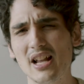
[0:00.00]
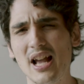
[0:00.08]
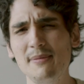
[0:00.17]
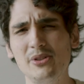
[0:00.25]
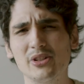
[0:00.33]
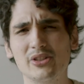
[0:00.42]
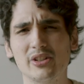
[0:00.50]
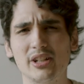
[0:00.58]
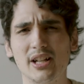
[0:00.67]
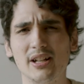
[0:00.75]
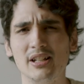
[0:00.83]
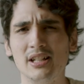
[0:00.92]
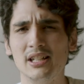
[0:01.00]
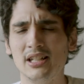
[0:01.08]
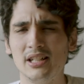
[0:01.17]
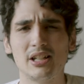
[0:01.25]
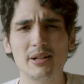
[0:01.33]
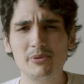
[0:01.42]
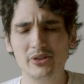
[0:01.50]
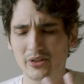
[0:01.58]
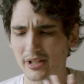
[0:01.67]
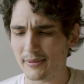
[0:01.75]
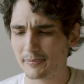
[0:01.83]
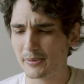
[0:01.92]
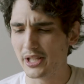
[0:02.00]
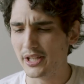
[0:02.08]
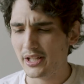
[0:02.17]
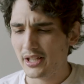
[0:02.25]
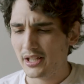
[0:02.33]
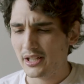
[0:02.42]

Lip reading: I'm just gonna be